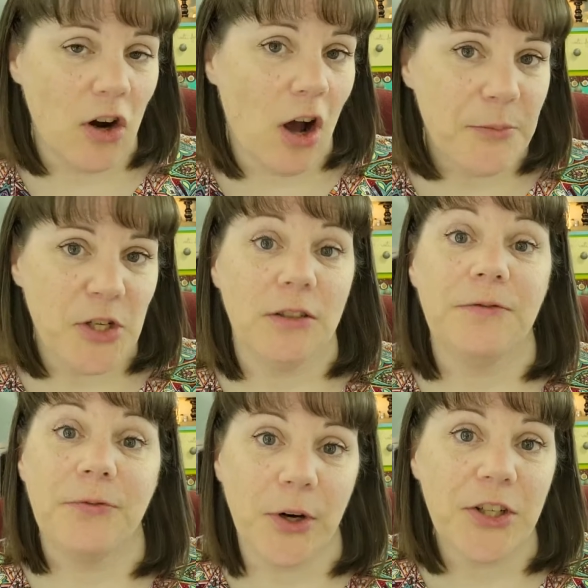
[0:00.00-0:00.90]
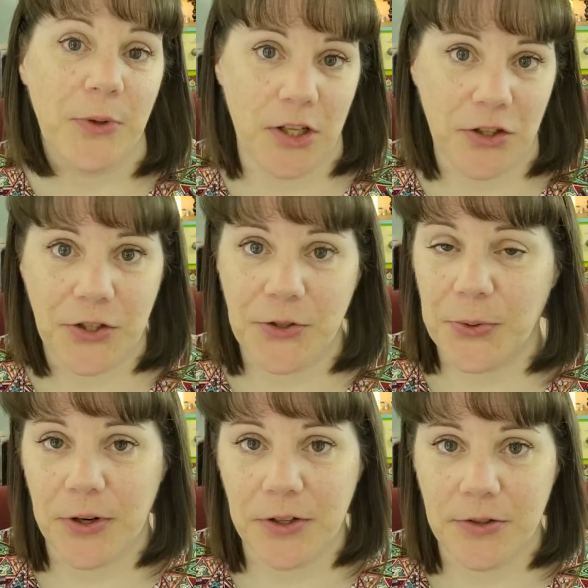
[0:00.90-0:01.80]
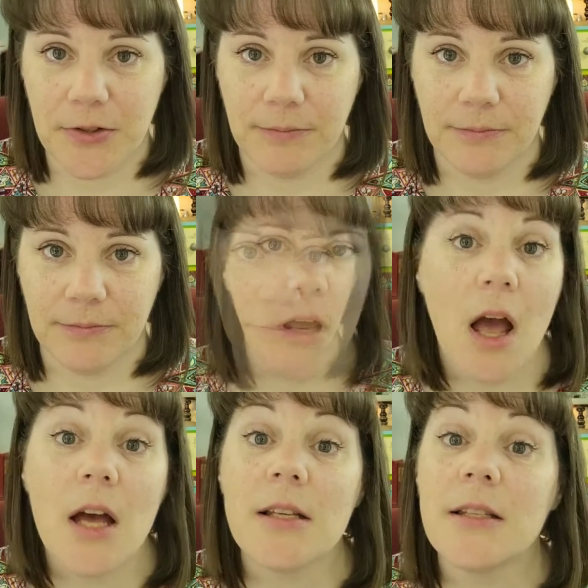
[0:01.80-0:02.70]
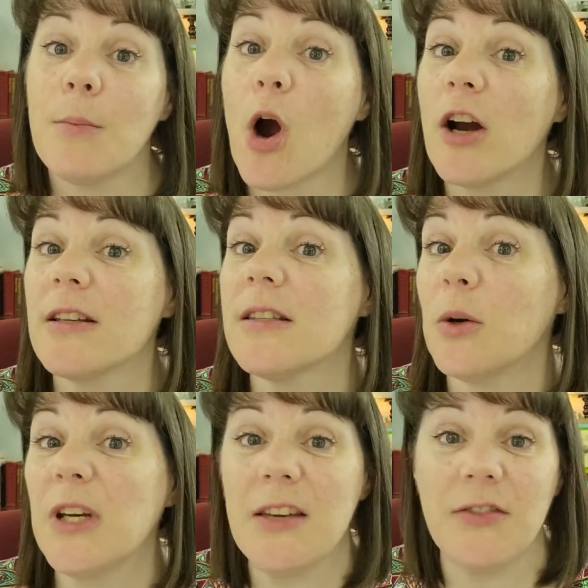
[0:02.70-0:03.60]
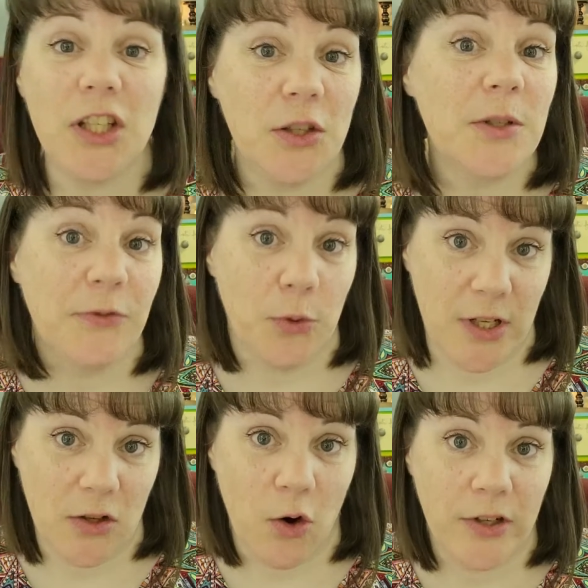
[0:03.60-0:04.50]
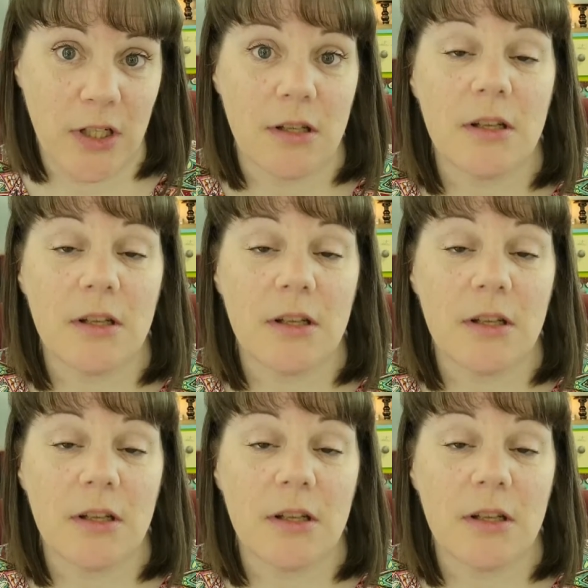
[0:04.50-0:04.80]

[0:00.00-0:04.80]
option for doing your tutorials. Some artists don't even use voiceovers.